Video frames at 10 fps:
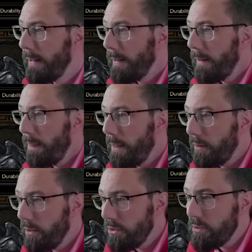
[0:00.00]
there
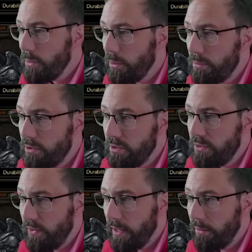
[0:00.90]
are some options
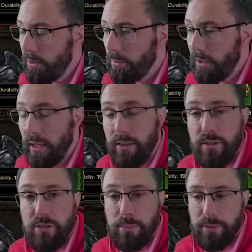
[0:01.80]
for how you want to get this
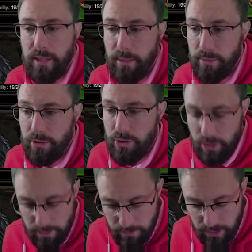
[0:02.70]
double damage.
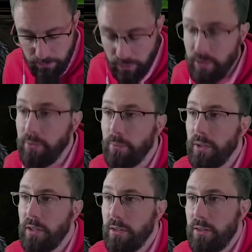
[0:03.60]
The main way that we're
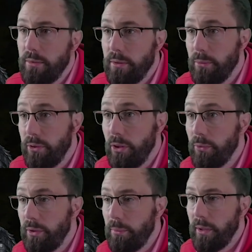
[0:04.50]
going to do it, or the
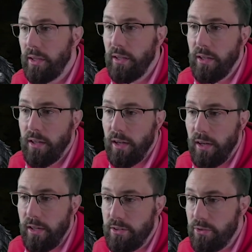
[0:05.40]
only way,
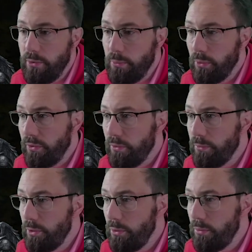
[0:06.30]
is through one of the
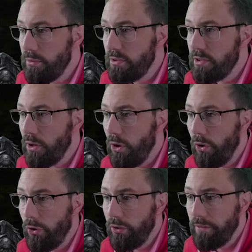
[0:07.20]
runes
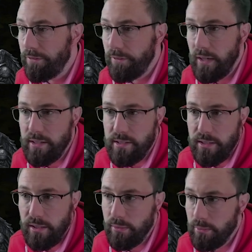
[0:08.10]
on
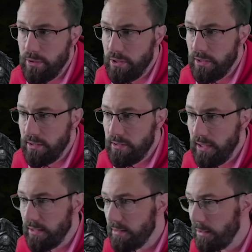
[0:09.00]
Frenzy, which is,
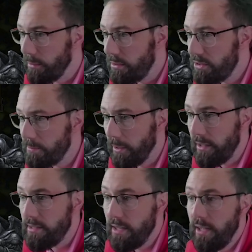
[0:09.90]
yes, that one's
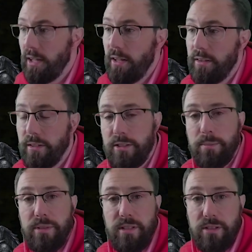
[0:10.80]
Smite.
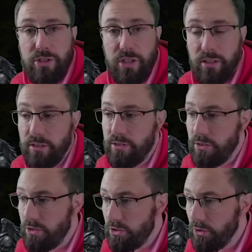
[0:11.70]
30% chance to
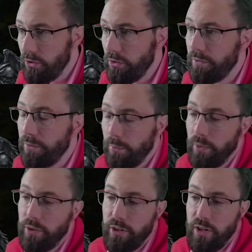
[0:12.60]
stun for
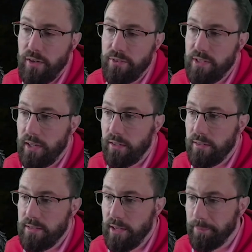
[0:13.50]
1.5 seconds. Now,